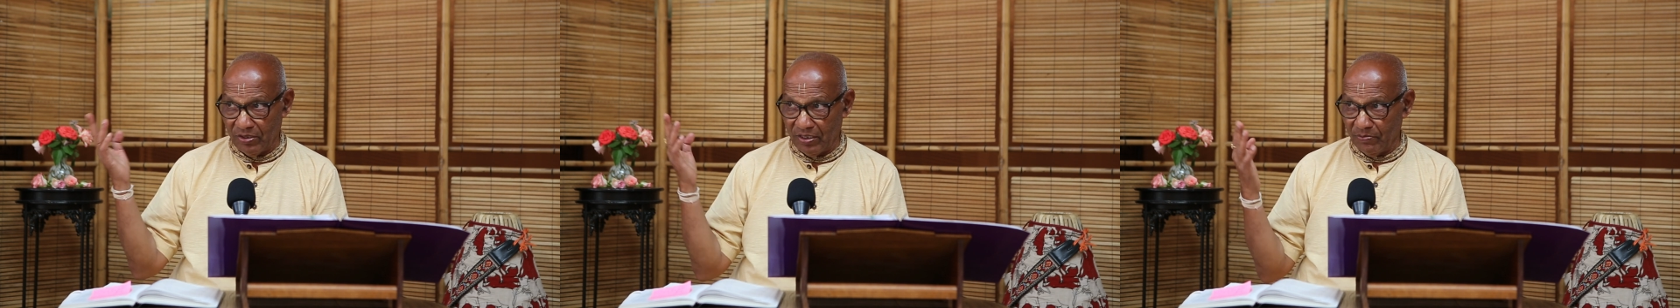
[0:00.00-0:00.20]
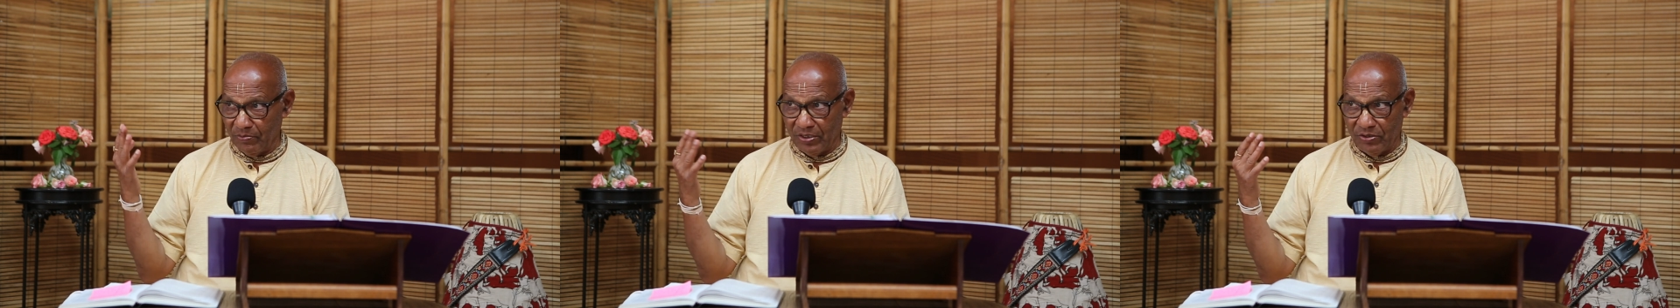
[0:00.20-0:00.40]

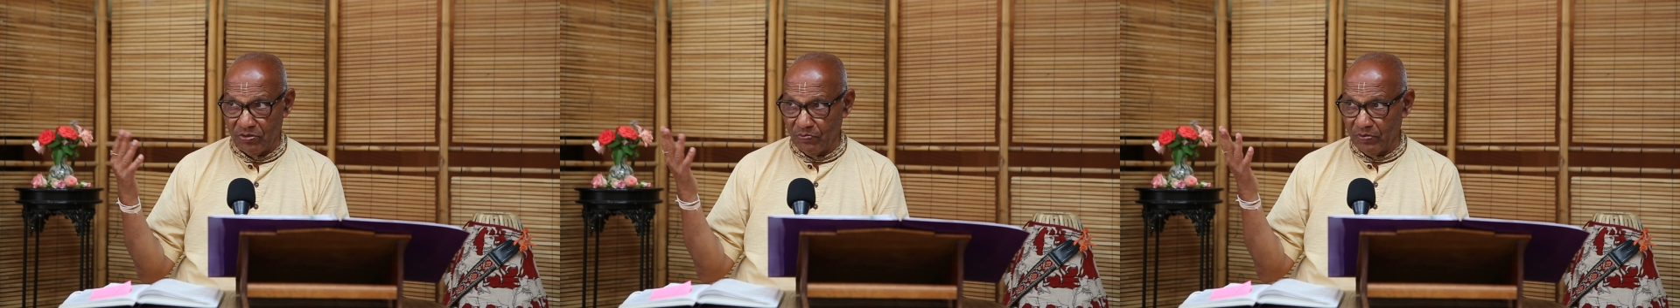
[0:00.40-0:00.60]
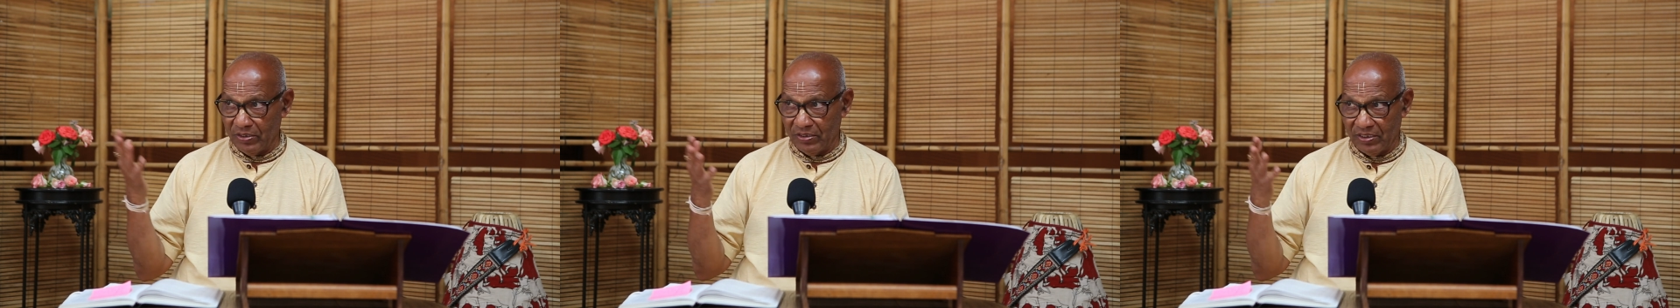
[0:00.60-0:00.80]
do
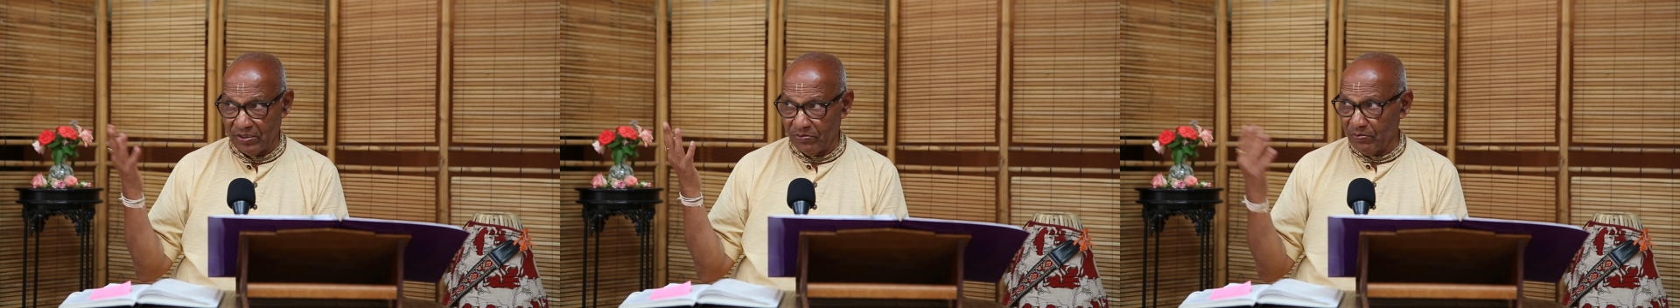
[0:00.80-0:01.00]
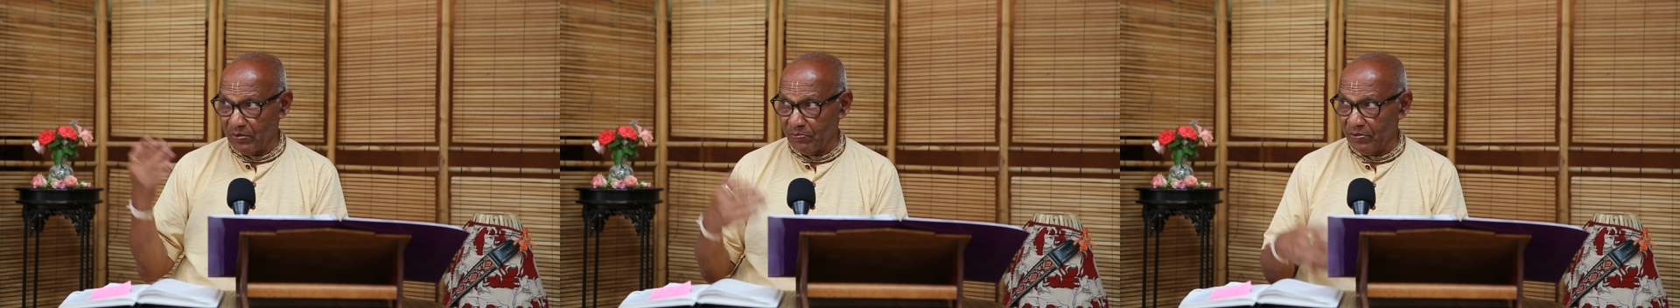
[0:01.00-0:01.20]

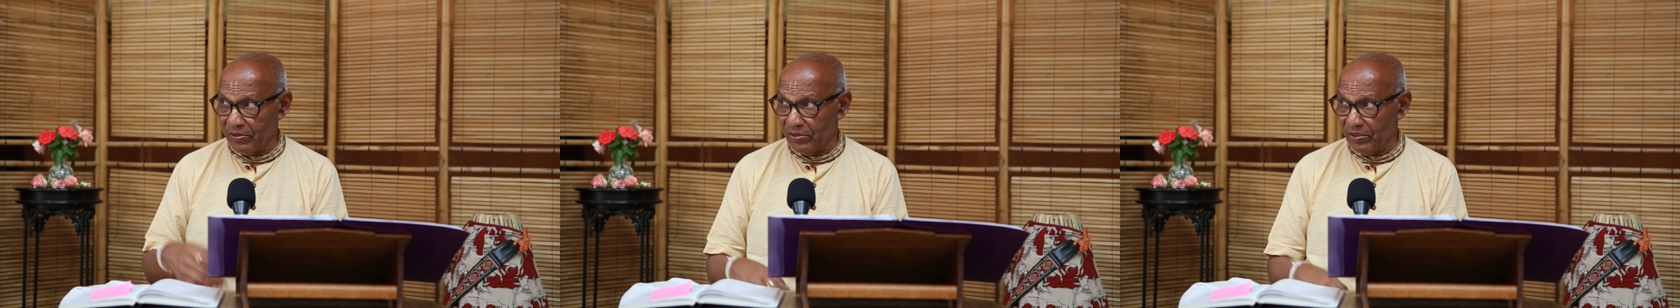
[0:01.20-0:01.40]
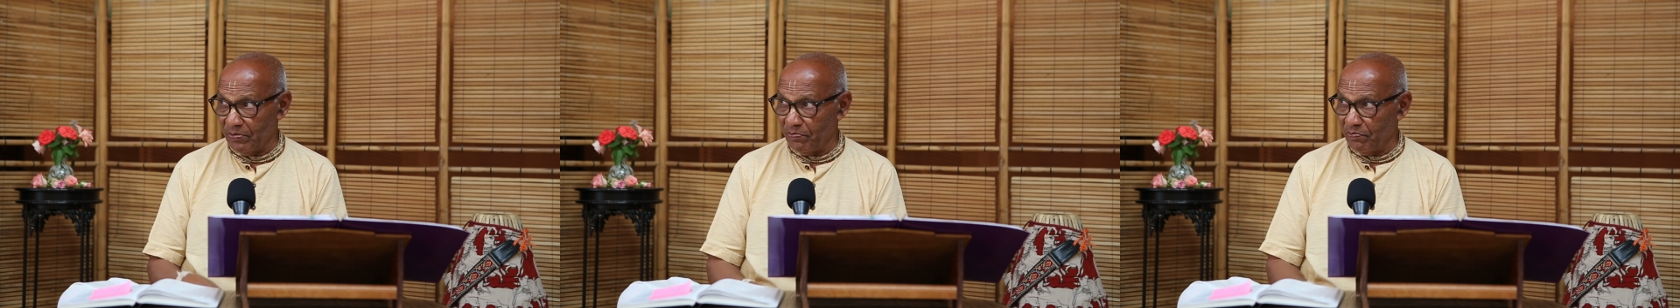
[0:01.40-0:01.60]
business,
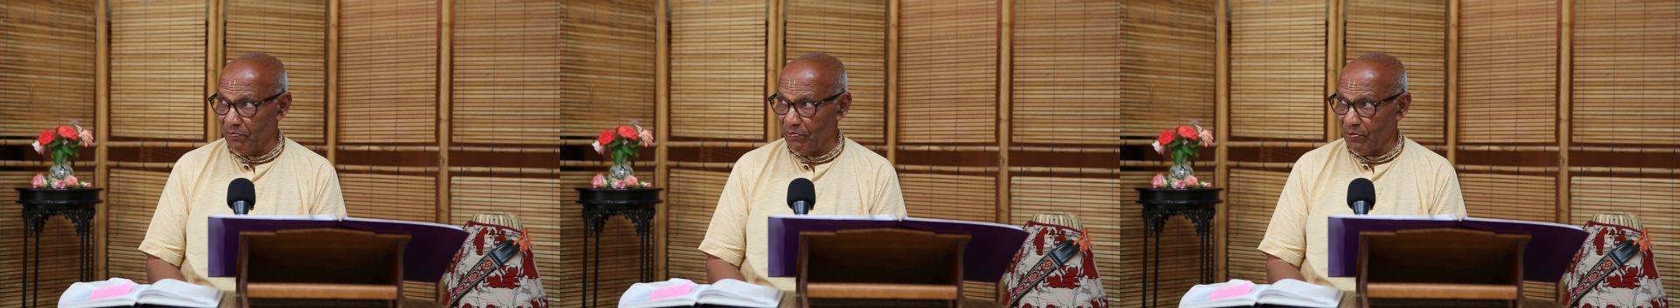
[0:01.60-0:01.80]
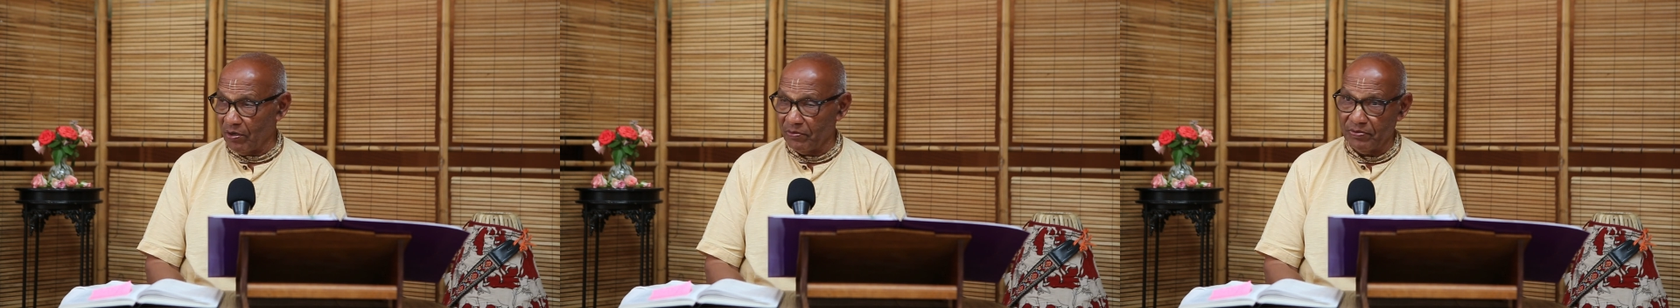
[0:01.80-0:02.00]
purpose
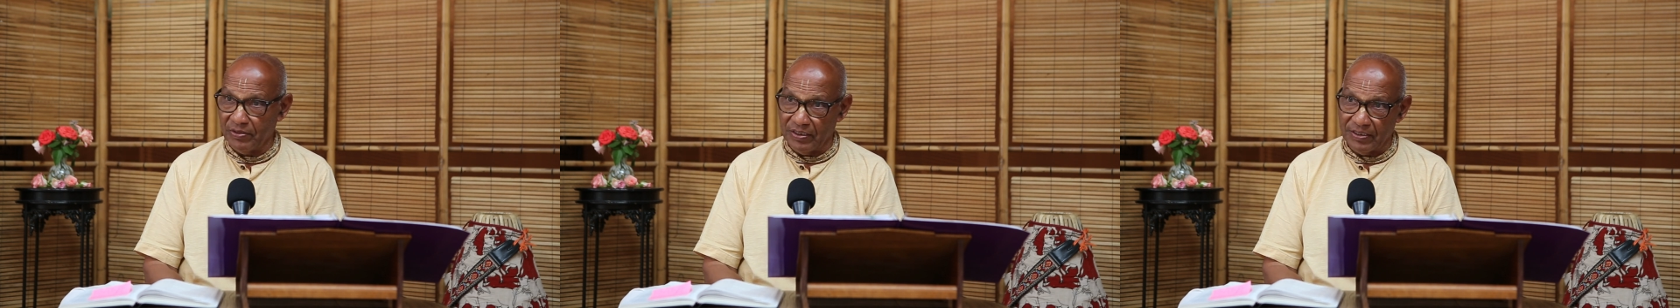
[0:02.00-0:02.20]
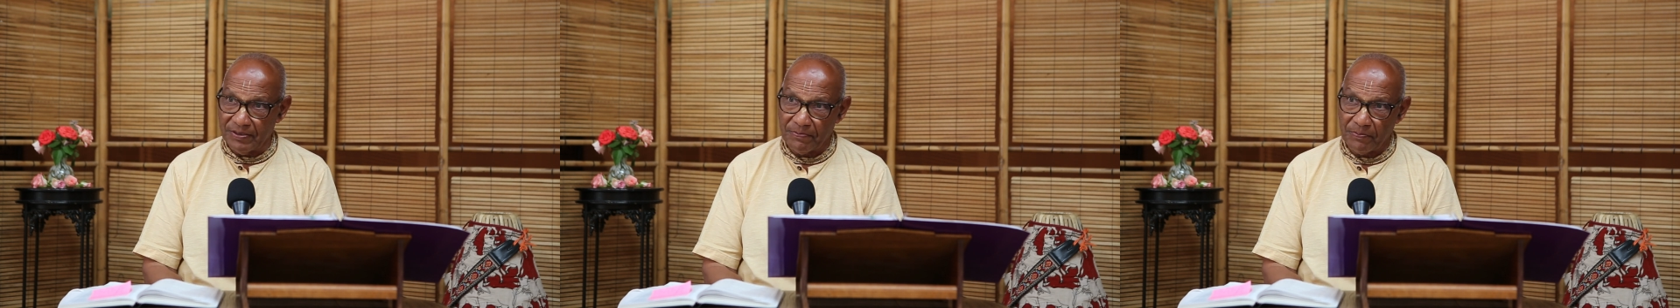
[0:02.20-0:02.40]
is
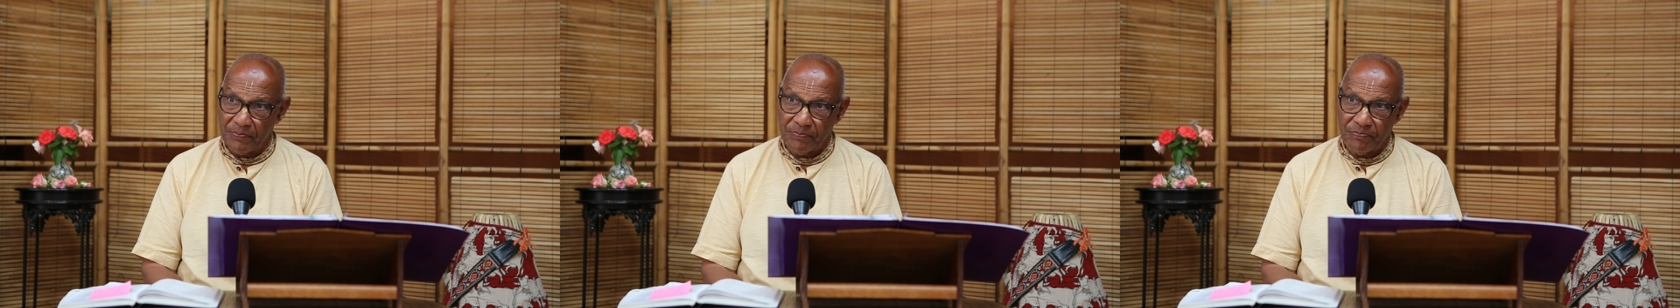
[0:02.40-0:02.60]
profit.